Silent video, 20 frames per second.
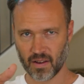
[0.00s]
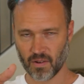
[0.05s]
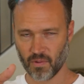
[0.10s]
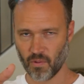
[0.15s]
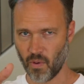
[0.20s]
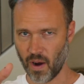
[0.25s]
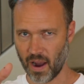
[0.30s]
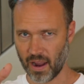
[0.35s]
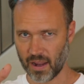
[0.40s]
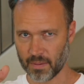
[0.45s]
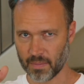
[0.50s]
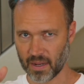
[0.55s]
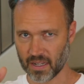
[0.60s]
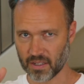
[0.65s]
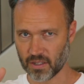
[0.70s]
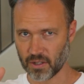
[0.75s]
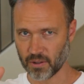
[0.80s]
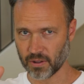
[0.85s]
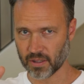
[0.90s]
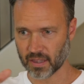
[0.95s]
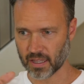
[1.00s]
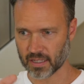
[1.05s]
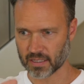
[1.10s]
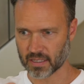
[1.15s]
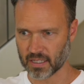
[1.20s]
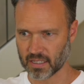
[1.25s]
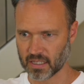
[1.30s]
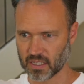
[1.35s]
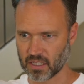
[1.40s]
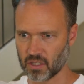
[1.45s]
Why am I doing this?
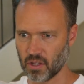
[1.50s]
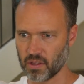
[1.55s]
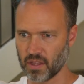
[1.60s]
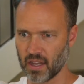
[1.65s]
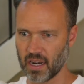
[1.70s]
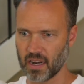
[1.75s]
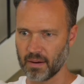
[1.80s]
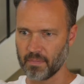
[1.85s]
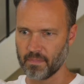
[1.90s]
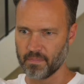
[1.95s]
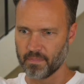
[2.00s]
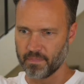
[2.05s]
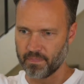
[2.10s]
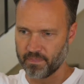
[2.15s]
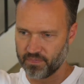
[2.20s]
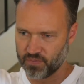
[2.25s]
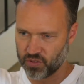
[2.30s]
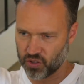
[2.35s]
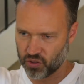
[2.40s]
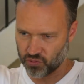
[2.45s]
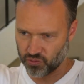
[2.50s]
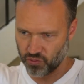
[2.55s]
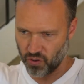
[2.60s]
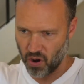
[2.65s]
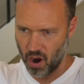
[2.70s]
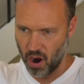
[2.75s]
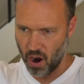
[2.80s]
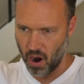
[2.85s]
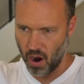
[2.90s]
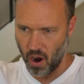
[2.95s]
It's so that I
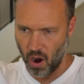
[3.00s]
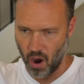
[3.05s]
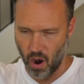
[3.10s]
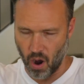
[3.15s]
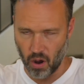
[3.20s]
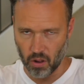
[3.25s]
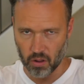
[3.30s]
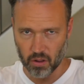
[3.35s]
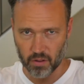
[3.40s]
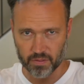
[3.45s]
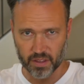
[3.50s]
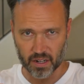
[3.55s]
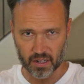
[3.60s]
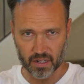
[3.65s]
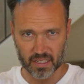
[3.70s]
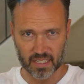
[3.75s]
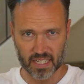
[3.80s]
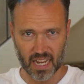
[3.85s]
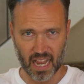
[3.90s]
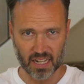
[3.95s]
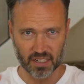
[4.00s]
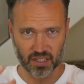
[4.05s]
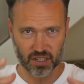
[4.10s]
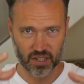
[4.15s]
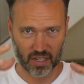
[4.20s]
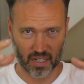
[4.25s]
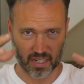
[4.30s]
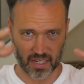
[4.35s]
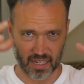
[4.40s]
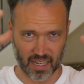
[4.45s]
draw all of their
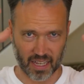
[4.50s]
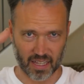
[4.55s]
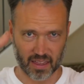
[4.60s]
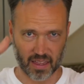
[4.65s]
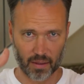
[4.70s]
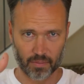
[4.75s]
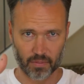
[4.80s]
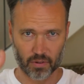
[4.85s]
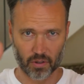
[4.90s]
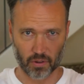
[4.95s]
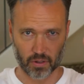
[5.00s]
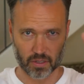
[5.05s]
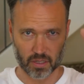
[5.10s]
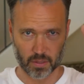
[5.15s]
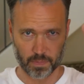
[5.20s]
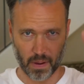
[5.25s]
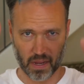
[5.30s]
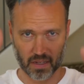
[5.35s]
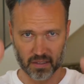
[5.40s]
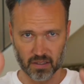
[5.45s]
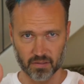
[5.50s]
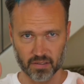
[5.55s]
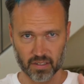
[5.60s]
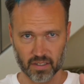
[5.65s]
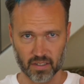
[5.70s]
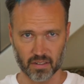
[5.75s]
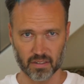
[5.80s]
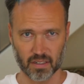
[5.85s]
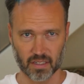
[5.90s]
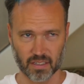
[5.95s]
attention and get them to a space of
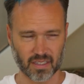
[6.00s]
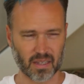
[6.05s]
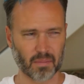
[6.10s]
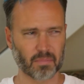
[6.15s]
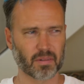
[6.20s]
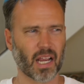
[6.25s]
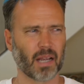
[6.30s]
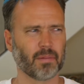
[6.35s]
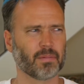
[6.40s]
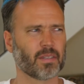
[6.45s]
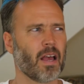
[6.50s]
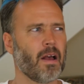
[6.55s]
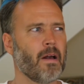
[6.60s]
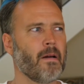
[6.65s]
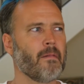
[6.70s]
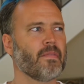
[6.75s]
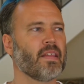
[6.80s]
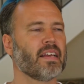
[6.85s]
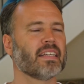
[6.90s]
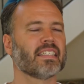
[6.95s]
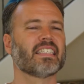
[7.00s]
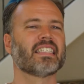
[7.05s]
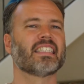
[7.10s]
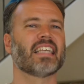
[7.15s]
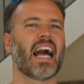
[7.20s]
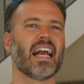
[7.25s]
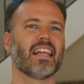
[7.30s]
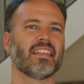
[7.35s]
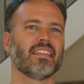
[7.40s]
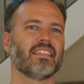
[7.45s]
stillness. Sometimes
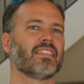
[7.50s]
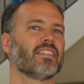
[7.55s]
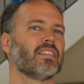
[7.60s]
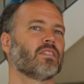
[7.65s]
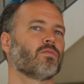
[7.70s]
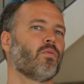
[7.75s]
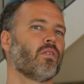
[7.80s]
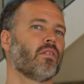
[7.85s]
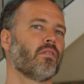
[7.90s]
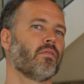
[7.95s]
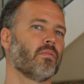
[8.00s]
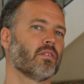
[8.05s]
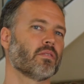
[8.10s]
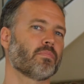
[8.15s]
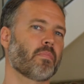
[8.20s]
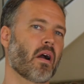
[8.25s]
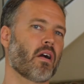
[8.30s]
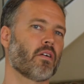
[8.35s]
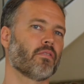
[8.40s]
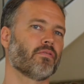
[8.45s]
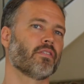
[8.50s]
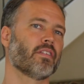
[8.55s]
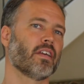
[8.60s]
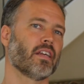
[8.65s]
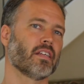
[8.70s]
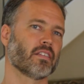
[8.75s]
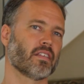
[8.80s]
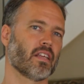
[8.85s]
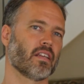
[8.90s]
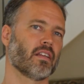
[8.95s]
silence is one of the most powerful
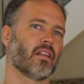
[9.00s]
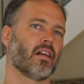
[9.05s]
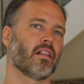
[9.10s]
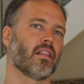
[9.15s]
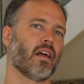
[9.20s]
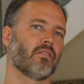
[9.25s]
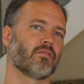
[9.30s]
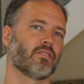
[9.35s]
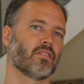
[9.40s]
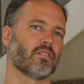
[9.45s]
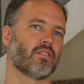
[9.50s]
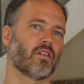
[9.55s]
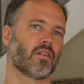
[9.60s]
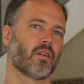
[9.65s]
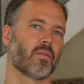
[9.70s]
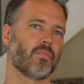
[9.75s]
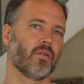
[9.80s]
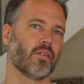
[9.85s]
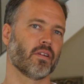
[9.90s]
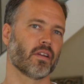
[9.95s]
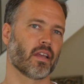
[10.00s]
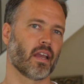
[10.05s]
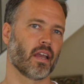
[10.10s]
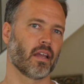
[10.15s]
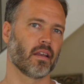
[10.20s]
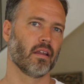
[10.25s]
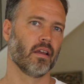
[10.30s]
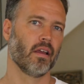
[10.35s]
things that allows us to communicate.